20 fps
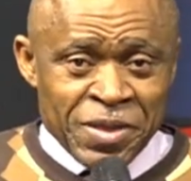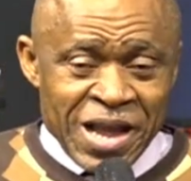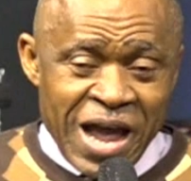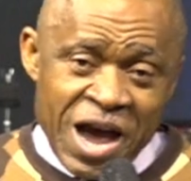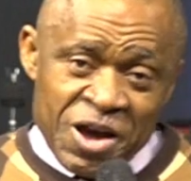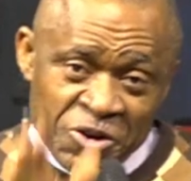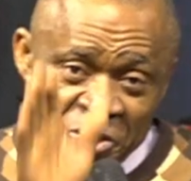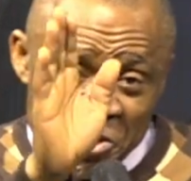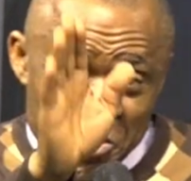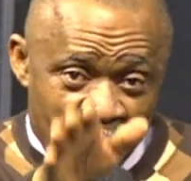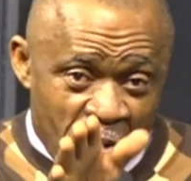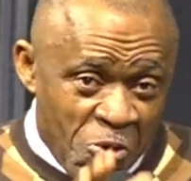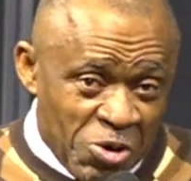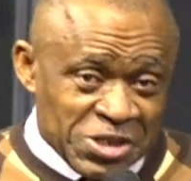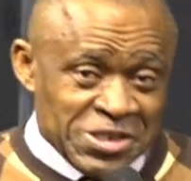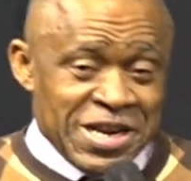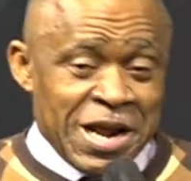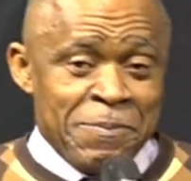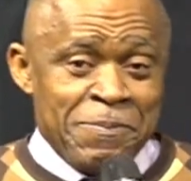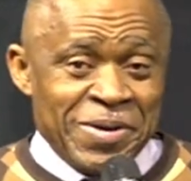I don't know
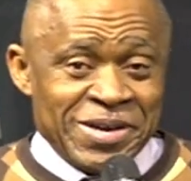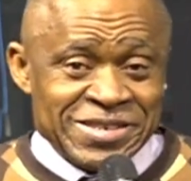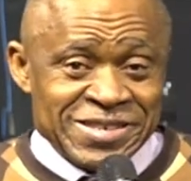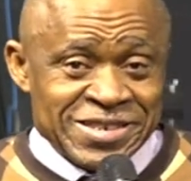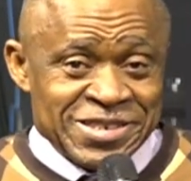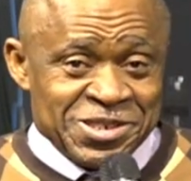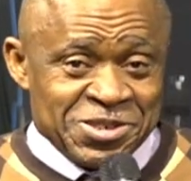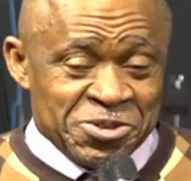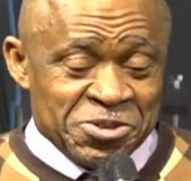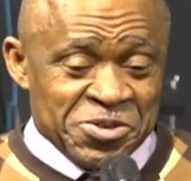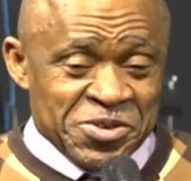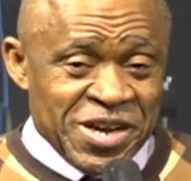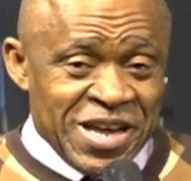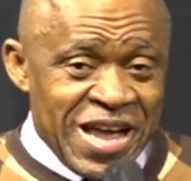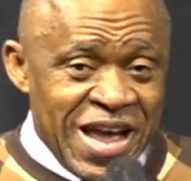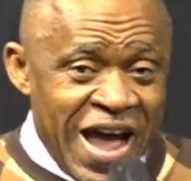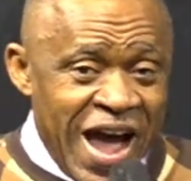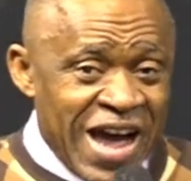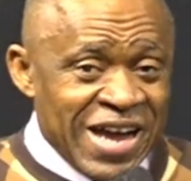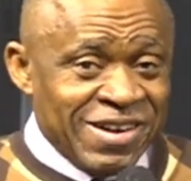what you're passing through,
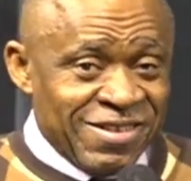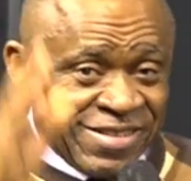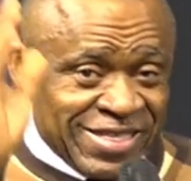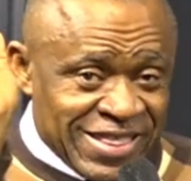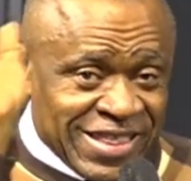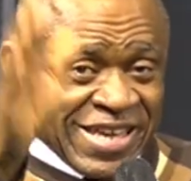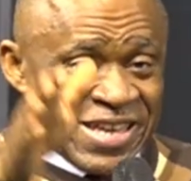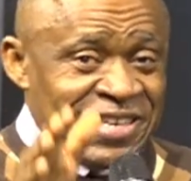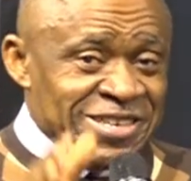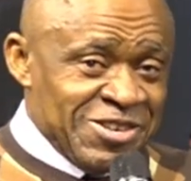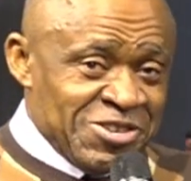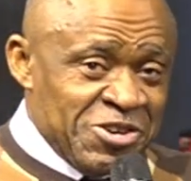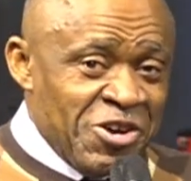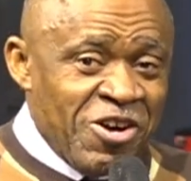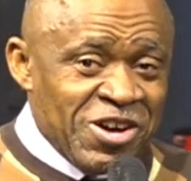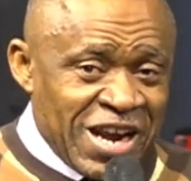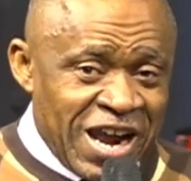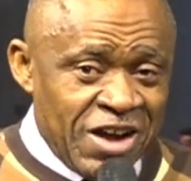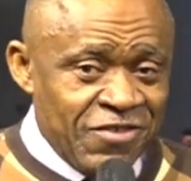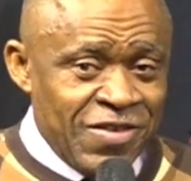and you think
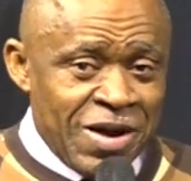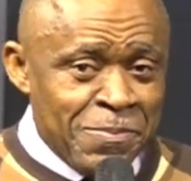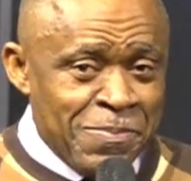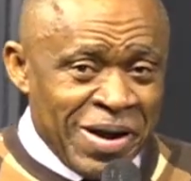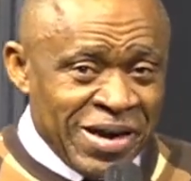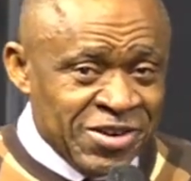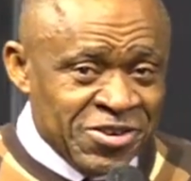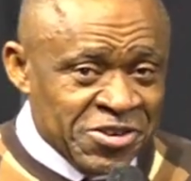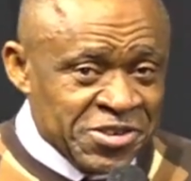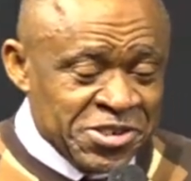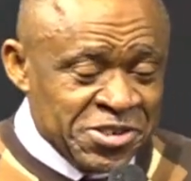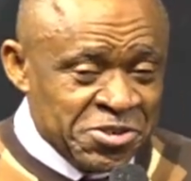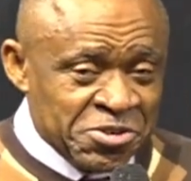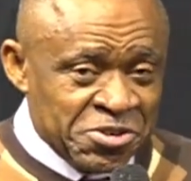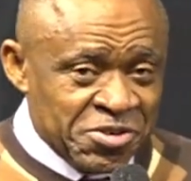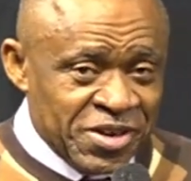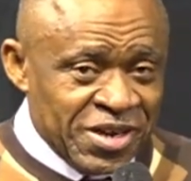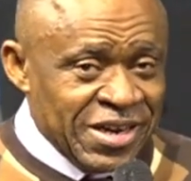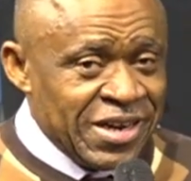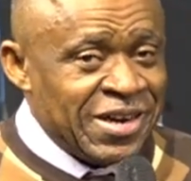God have abandoned
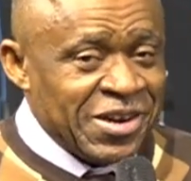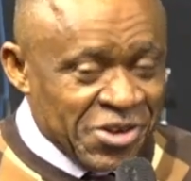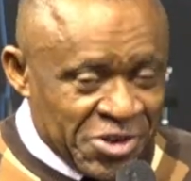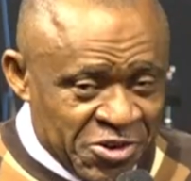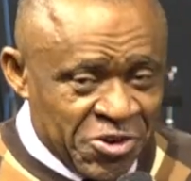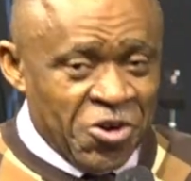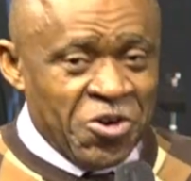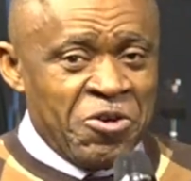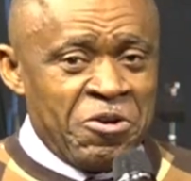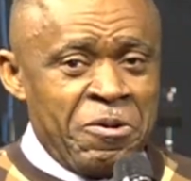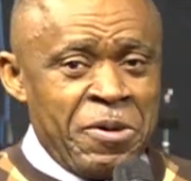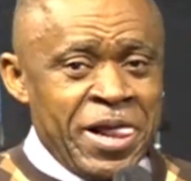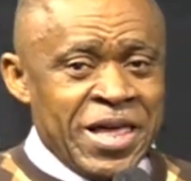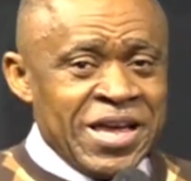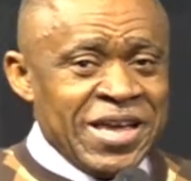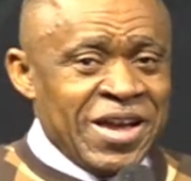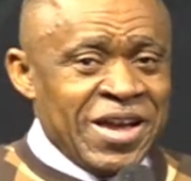you. No,